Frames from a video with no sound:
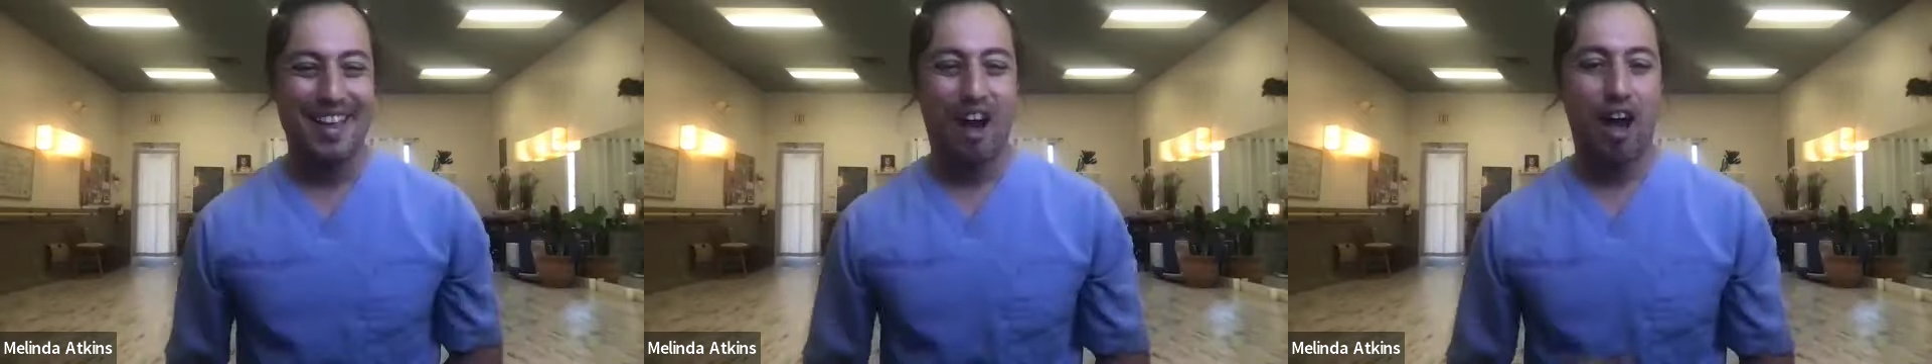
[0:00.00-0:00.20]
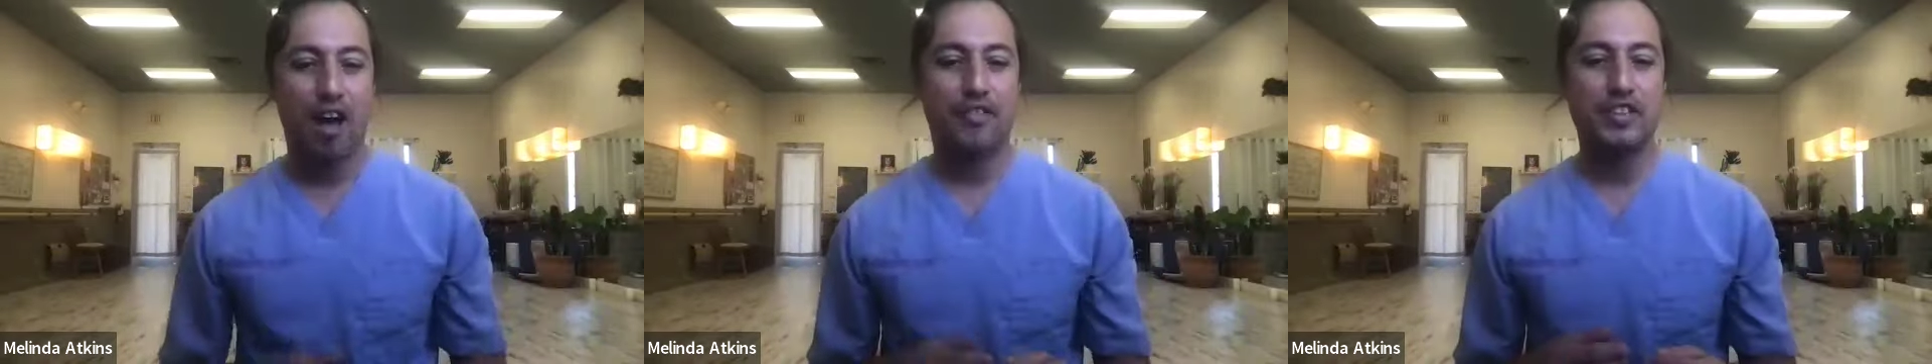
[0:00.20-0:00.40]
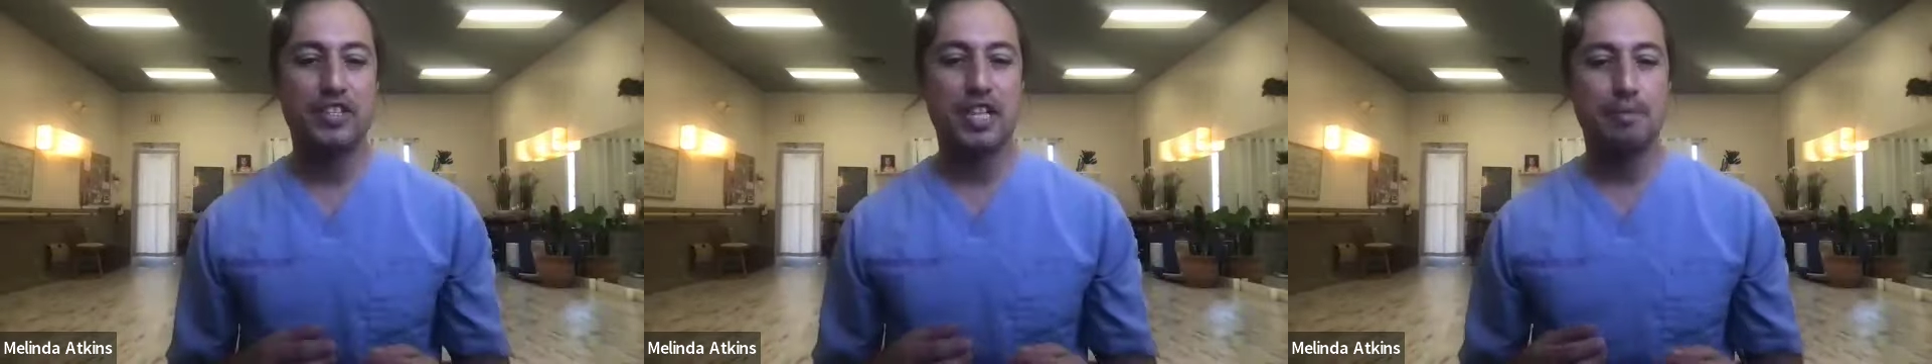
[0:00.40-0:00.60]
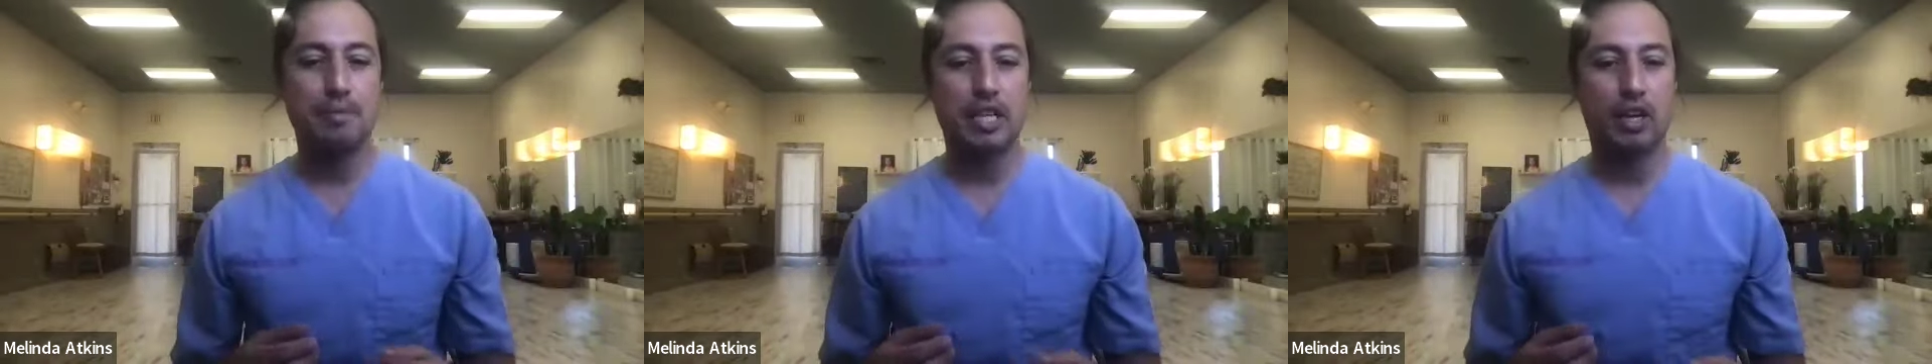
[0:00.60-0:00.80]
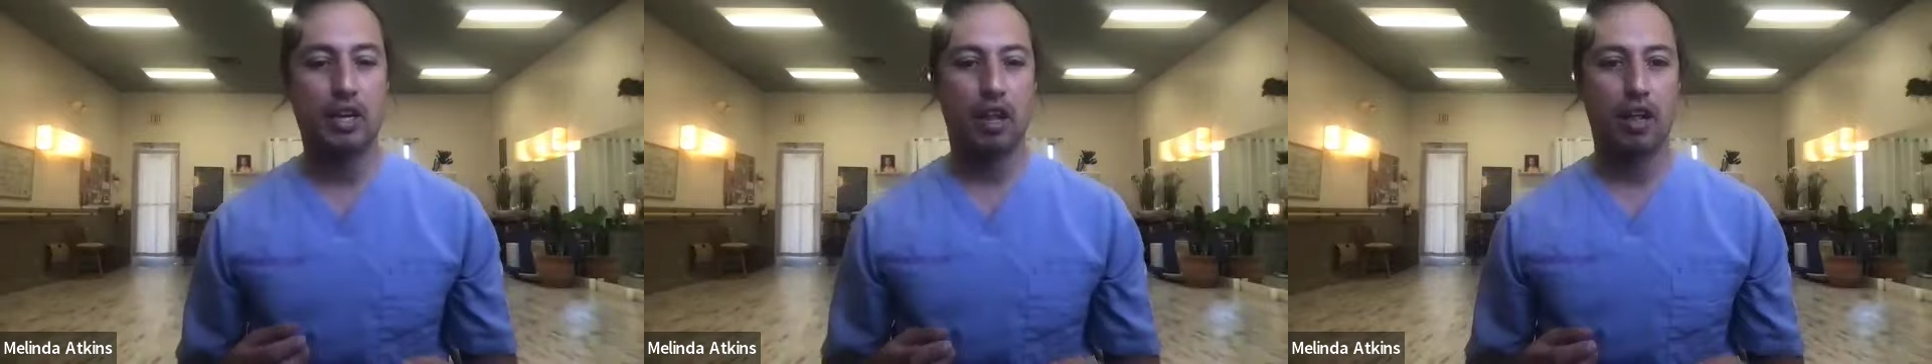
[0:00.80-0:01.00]

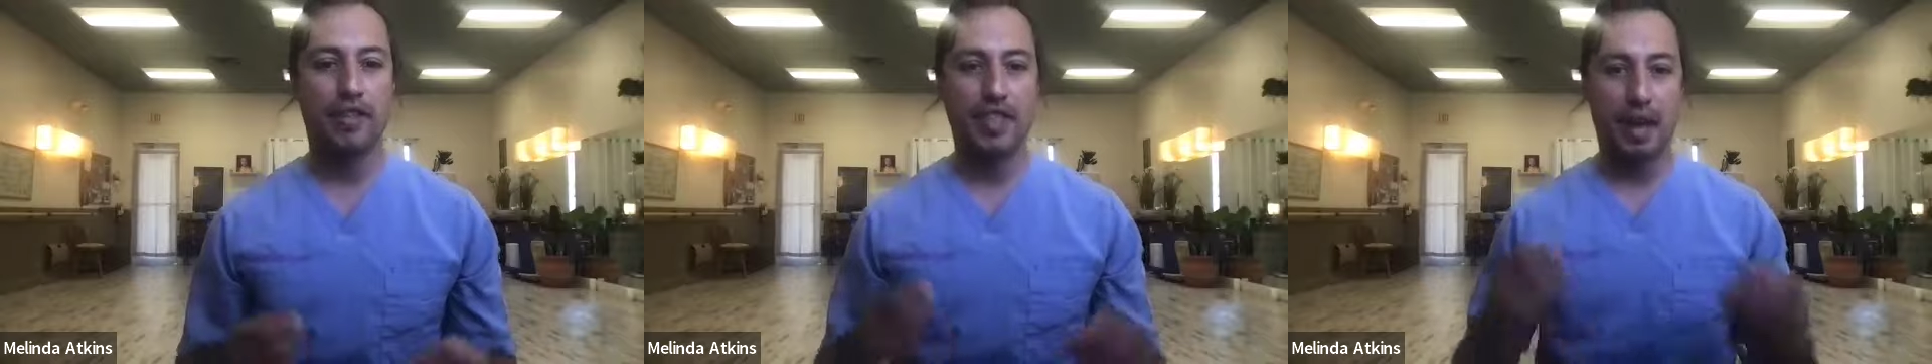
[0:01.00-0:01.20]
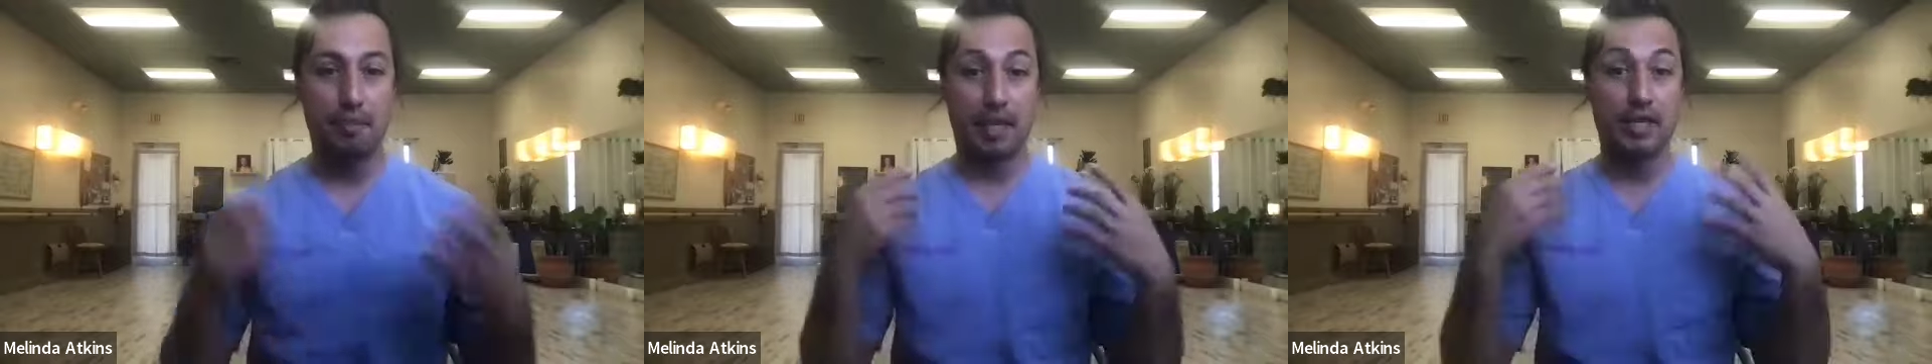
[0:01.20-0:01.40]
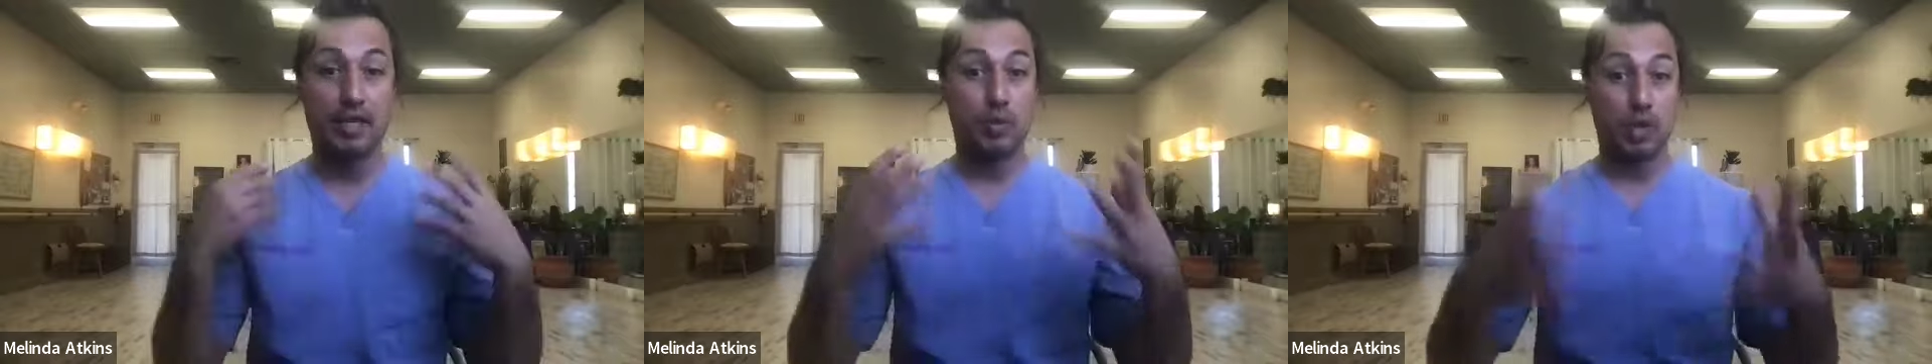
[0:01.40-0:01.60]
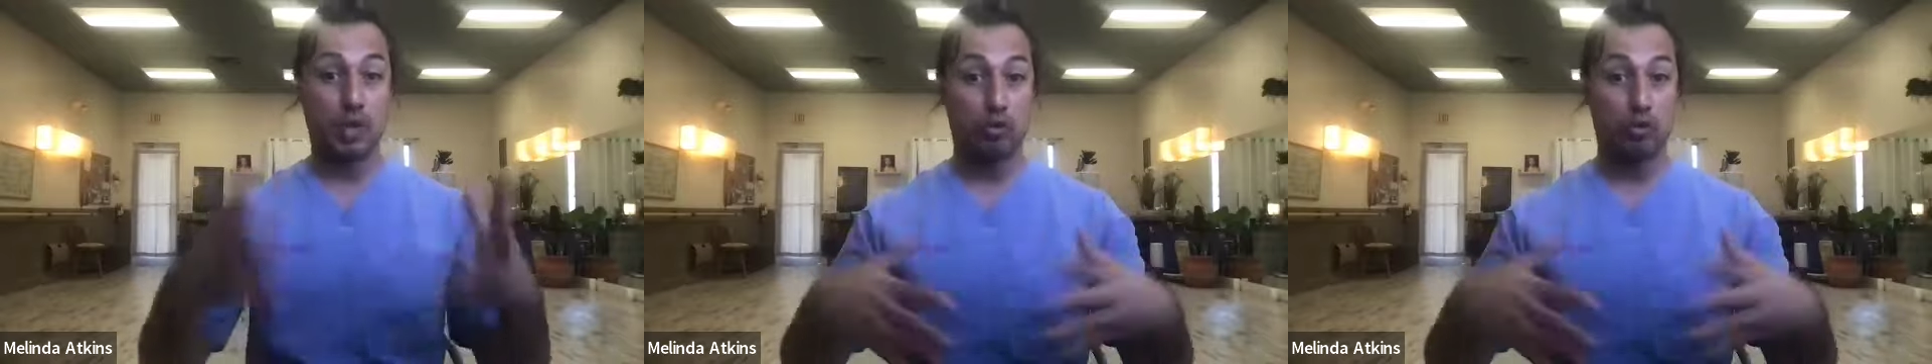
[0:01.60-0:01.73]
Oftentimes they call it that because when